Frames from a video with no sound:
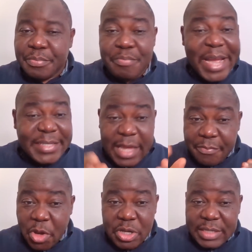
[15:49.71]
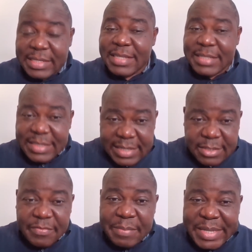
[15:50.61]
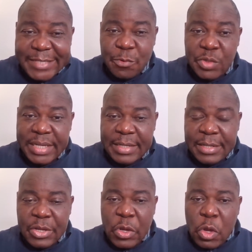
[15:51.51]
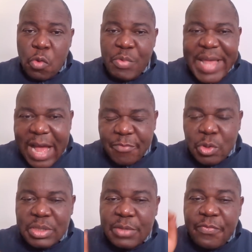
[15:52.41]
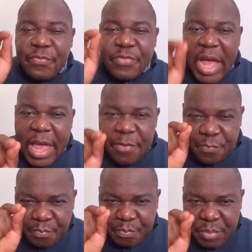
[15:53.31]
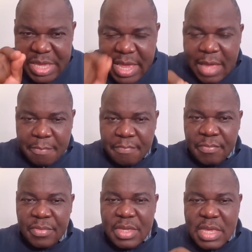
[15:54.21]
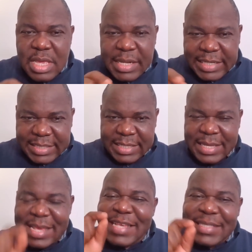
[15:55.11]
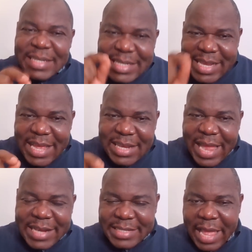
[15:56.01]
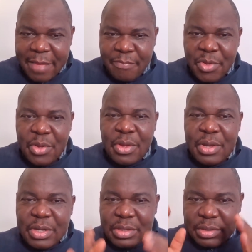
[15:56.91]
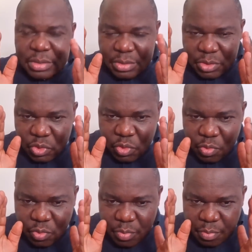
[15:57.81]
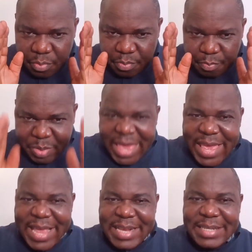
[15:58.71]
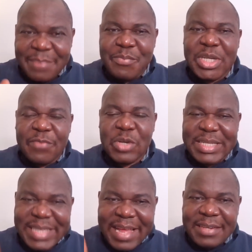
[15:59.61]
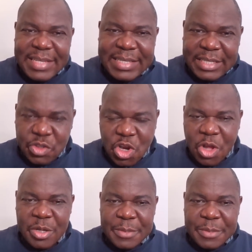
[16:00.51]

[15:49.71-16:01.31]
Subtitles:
My dear brothers and sisters of Ambazonia, we have until 5 p.m. EDT, Eastern Daylight Time, to pay in the money for this LED truck.